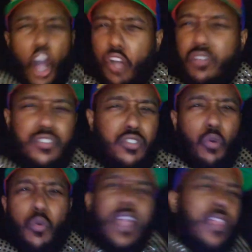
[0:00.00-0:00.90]

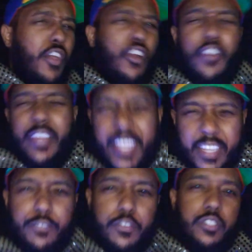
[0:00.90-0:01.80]
Also, there are
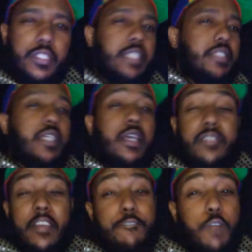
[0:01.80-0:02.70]
inverse ETFs
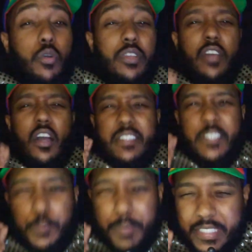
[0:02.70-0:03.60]
that focus on
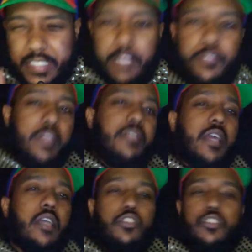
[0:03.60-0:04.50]
specific
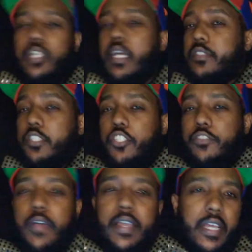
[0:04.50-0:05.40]
sectors such as
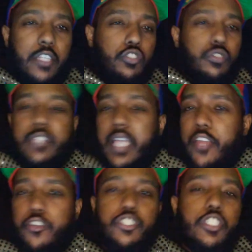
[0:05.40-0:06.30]
financials,
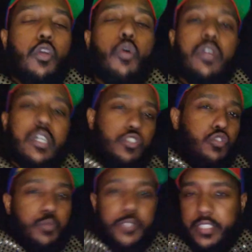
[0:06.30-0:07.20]
energy, or
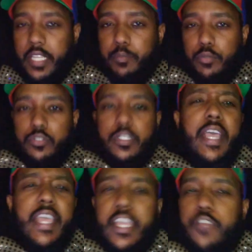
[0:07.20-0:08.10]
consumer staples.
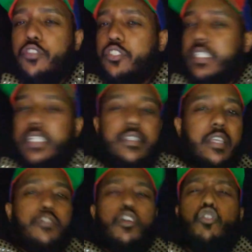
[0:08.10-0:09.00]
Inverse
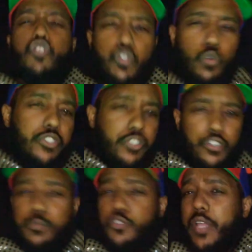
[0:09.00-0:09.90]
ETFs are
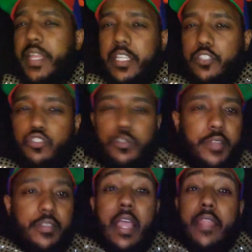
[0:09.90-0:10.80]
short-term trading
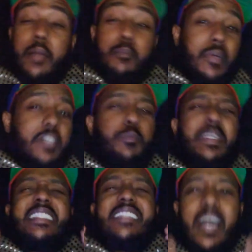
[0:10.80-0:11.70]
instruments that must
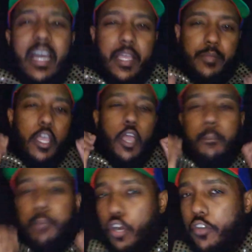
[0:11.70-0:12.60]
be timed
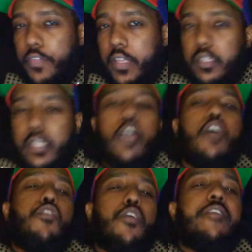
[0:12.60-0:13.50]
perfectly
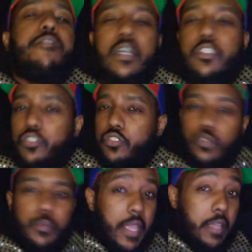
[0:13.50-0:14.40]
for investors
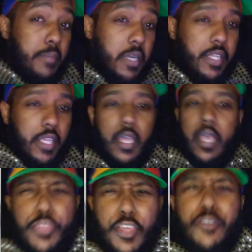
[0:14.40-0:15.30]
to make money.
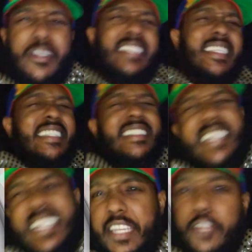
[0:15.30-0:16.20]
There is a
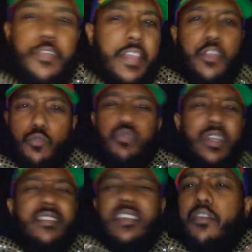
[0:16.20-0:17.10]
significant
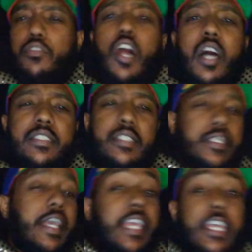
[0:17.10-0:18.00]
risk of
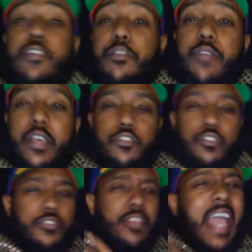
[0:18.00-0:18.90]
losses if
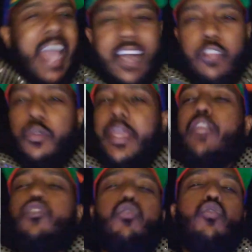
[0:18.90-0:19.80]
investors
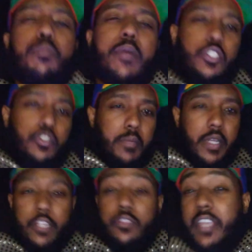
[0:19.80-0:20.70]
allocate too much
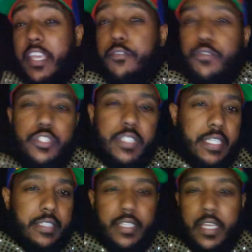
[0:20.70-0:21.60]
money to inverse
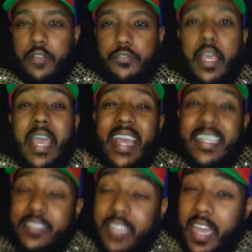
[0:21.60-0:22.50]
ETFs
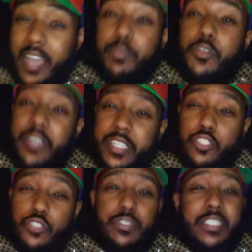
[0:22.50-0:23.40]
and time their
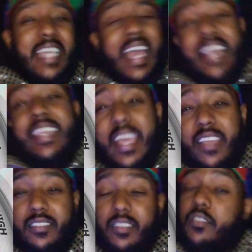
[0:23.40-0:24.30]
entries and
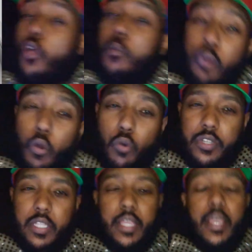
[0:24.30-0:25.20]
exits
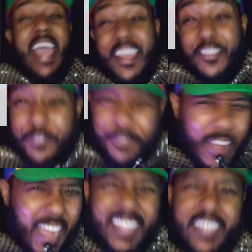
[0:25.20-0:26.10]
poorly. And
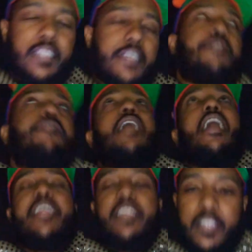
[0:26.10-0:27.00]
finally,
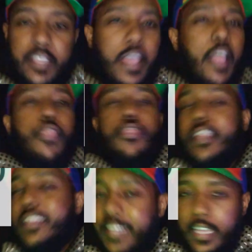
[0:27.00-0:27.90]

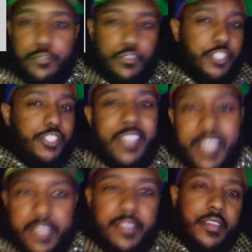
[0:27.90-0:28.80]
the leveraged
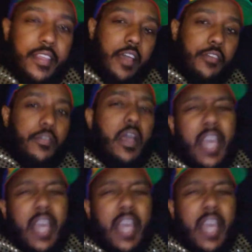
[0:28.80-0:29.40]
ETF.